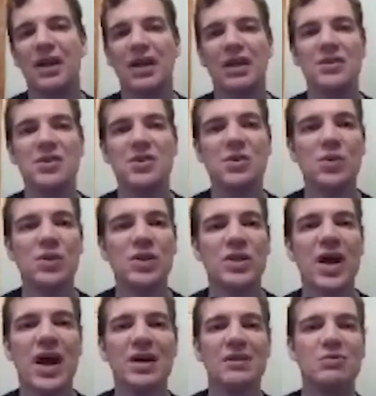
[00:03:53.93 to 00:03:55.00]
And so when you
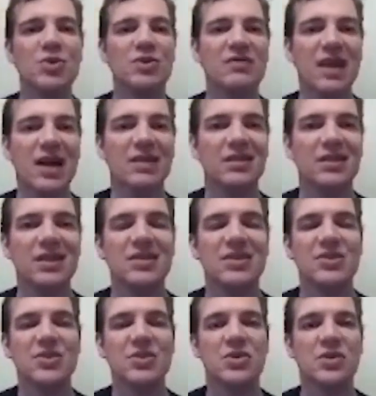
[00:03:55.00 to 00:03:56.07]
add more
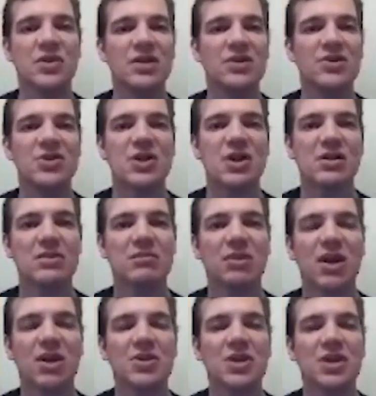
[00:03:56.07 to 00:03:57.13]
validators to an unsharded
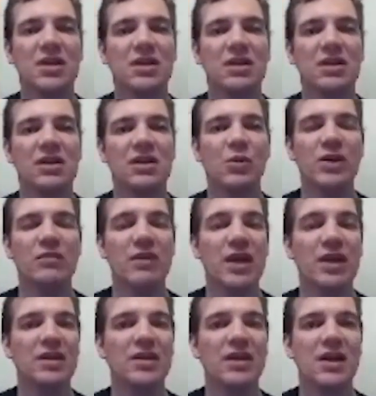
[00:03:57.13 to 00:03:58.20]
blockchain, we
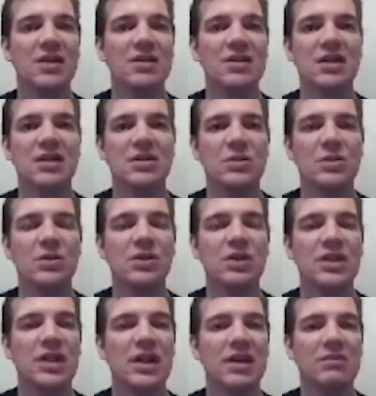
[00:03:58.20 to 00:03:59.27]
recognize that you
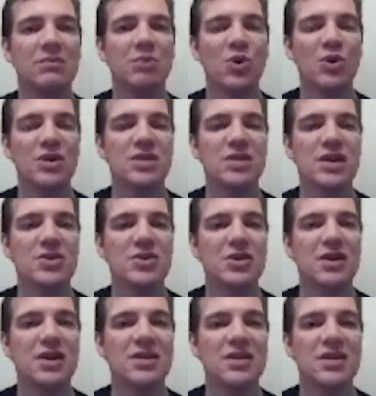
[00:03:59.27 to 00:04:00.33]
only get more
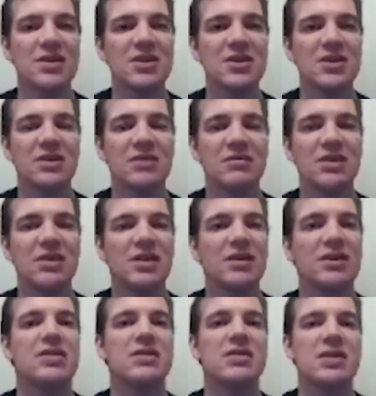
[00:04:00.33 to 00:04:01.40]
decentralization and
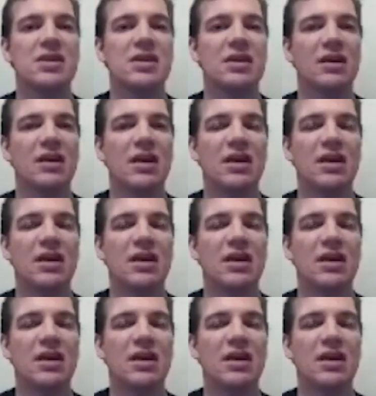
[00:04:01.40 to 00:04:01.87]
redundancy.